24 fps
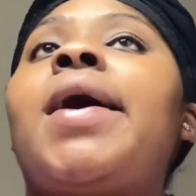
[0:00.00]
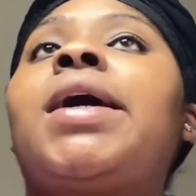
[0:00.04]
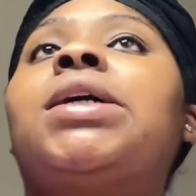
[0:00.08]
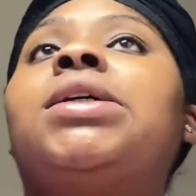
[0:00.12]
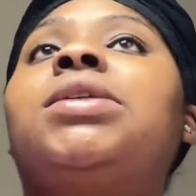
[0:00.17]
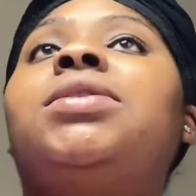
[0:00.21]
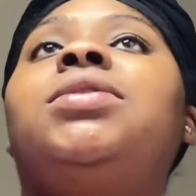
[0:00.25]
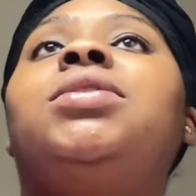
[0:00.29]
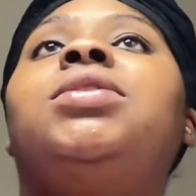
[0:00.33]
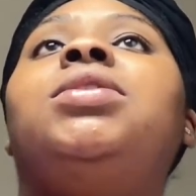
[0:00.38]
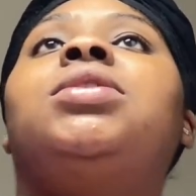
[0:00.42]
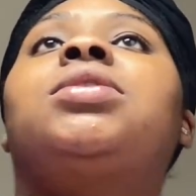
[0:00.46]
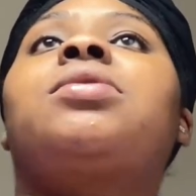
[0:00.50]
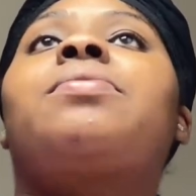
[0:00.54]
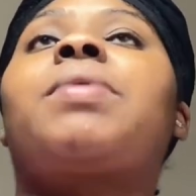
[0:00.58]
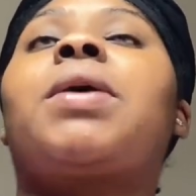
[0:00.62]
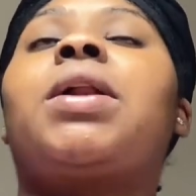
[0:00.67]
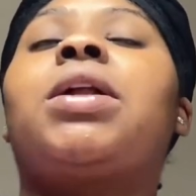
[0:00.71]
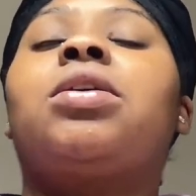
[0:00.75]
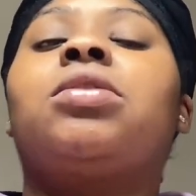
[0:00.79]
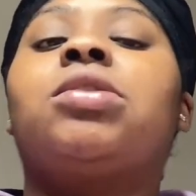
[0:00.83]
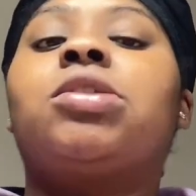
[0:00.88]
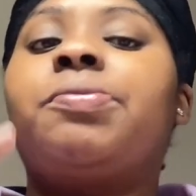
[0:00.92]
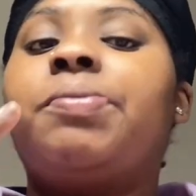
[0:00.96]
And then I'm
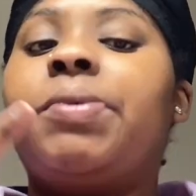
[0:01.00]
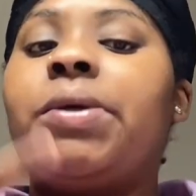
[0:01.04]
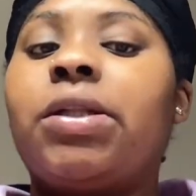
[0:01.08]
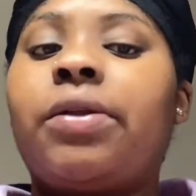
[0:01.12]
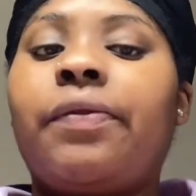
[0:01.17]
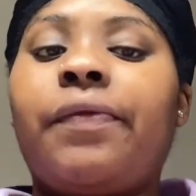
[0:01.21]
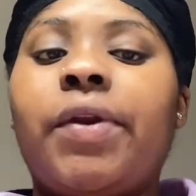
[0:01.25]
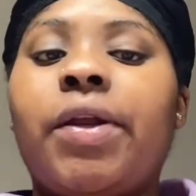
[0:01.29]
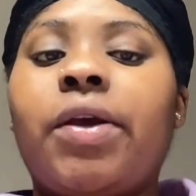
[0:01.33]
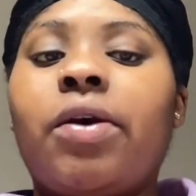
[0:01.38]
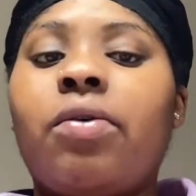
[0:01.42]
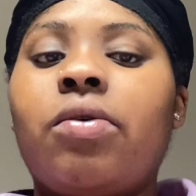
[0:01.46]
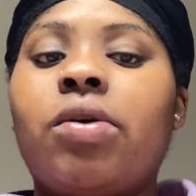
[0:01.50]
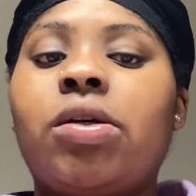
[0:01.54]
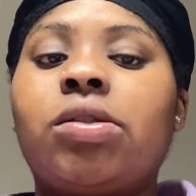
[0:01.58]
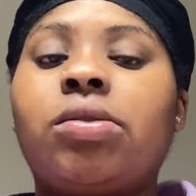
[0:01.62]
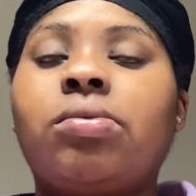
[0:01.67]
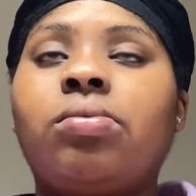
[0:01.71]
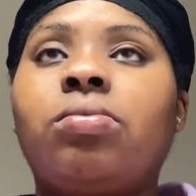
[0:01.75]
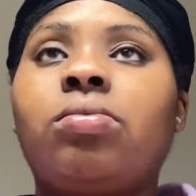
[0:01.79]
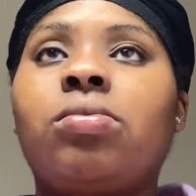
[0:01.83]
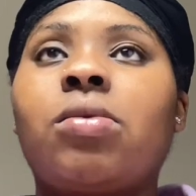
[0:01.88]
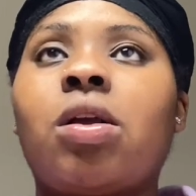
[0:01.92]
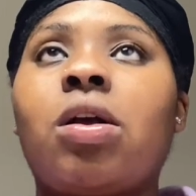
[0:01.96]
probably going to speed the video
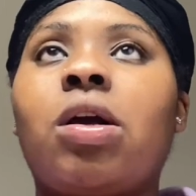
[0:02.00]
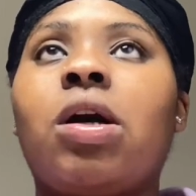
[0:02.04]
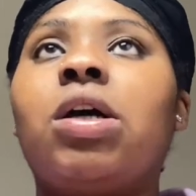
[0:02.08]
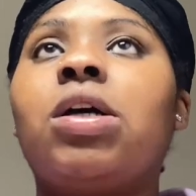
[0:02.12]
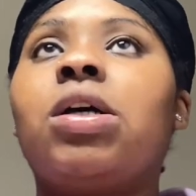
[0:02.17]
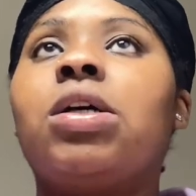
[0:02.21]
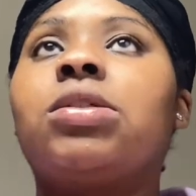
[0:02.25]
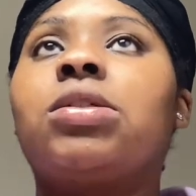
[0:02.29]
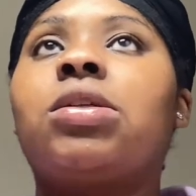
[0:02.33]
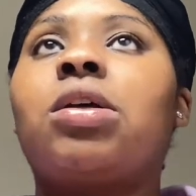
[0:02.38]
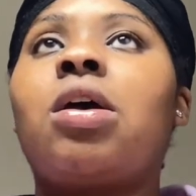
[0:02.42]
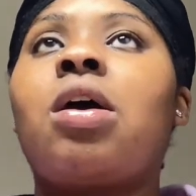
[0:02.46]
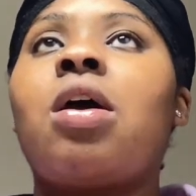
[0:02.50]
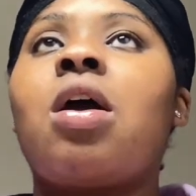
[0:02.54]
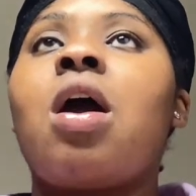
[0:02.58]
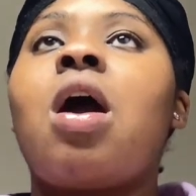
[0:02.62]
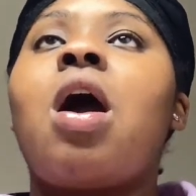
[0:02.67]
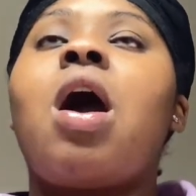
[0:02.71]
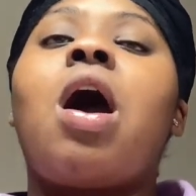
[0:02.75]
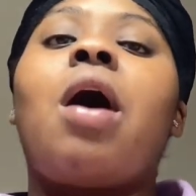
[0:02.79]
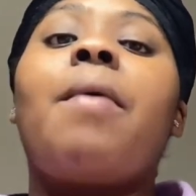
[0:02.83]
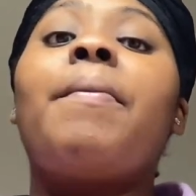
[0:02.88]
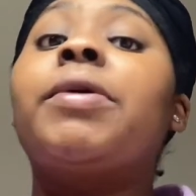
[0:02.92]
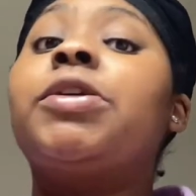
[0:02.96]
up because
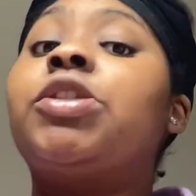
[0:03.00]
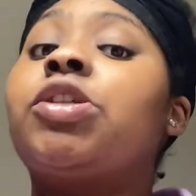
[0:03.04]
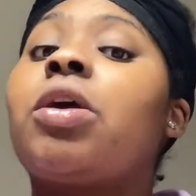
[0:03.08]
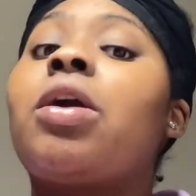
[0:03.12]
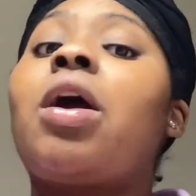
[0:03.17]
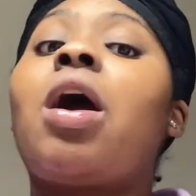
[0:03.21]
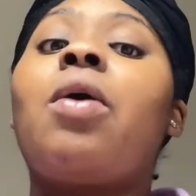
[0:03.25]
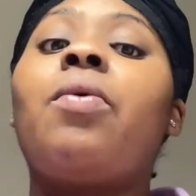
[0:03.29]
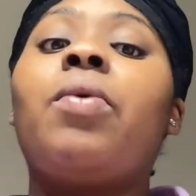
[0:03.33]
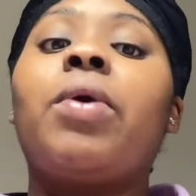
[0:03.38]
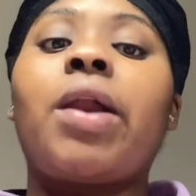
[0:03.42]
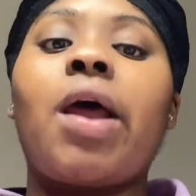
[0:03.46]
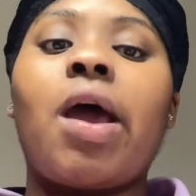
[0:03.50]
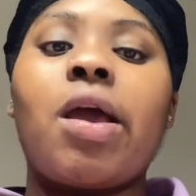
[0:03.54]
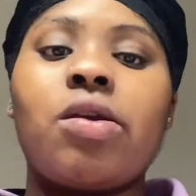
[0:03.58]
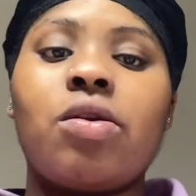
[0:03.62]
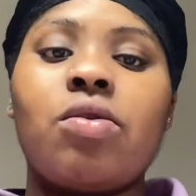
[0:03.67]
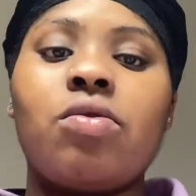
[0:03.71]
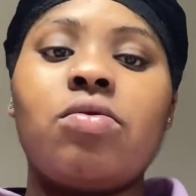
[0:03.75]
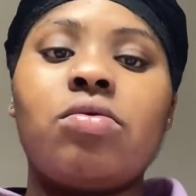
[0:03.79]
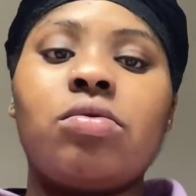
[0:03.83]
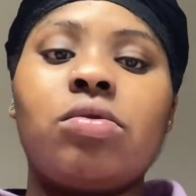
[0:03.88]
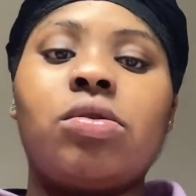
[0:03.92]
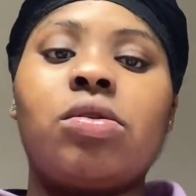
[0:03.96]
I'm going to show y'all what
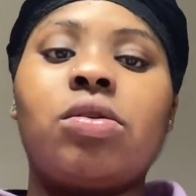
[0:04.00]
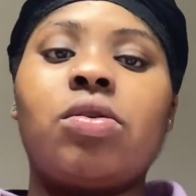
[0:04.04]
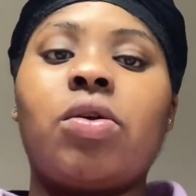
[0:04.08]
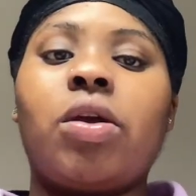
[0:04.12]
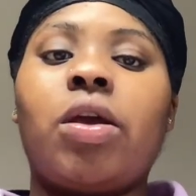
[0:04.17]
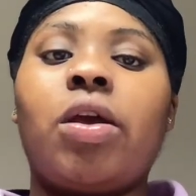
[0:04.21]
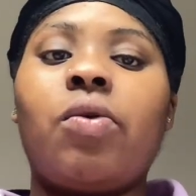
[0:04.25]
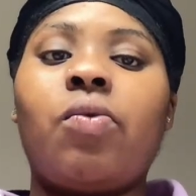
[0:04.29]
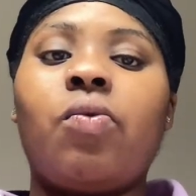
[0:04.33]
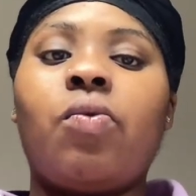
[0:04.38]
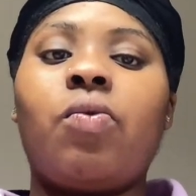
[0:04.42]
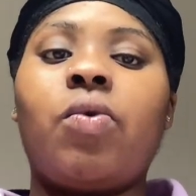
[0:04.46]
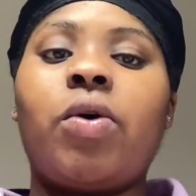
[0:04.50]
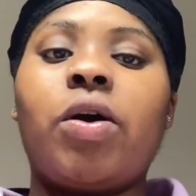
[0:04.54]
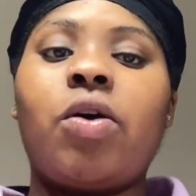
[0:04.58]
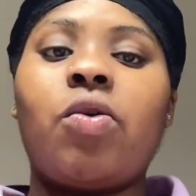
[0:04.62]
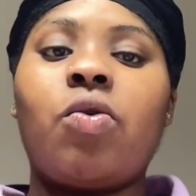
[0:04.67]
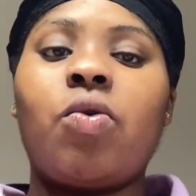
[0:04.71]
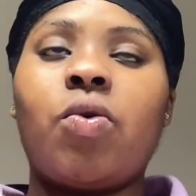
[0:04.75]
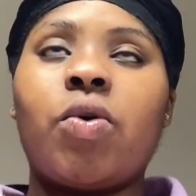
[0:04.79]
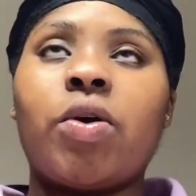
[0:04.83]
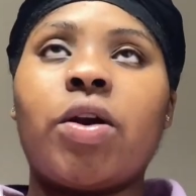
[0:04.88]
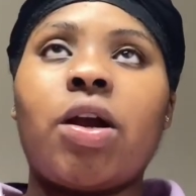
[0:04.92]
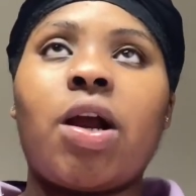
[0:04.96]
I use and what
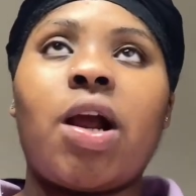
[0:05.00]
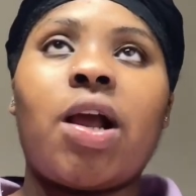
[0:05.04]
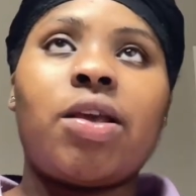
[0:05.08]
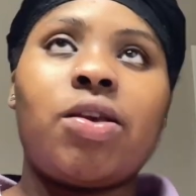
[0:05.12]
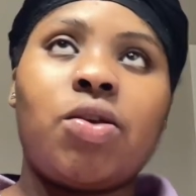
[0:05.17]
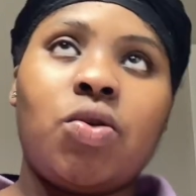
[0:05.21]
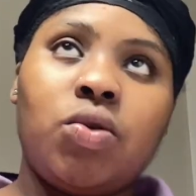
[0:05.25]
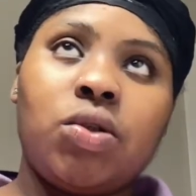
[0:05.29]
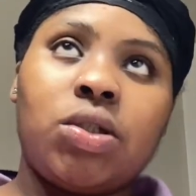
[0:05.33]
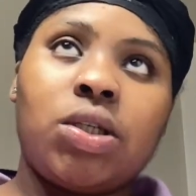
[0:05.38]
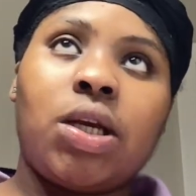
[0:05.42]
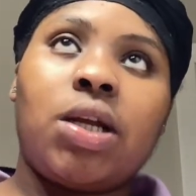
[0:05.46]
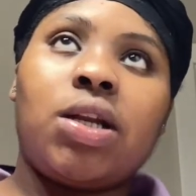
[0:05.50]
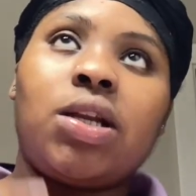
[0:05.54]
order I use it.